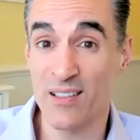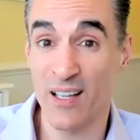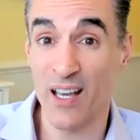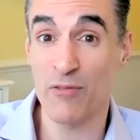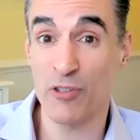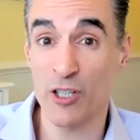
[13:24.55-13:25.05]

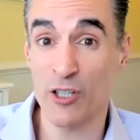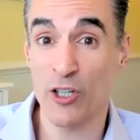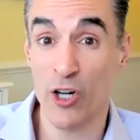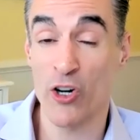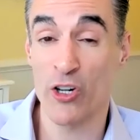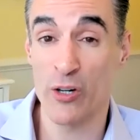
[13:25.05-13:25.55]
given
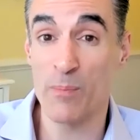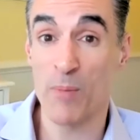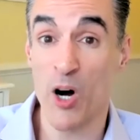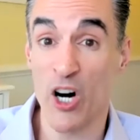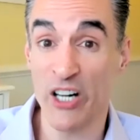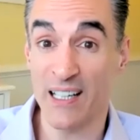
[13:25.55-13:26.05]
current
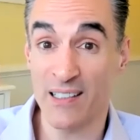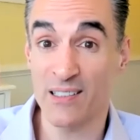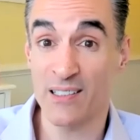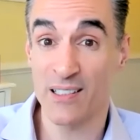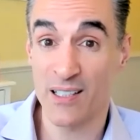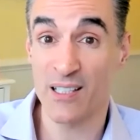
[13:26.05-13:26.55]
market
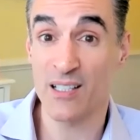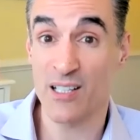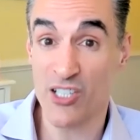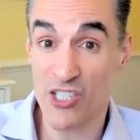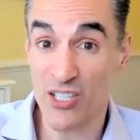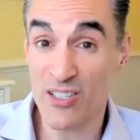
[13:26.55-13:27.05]

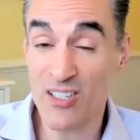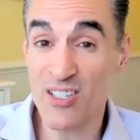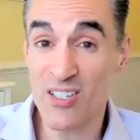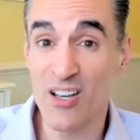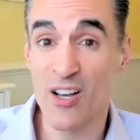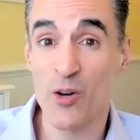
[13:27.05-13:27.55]
conditions,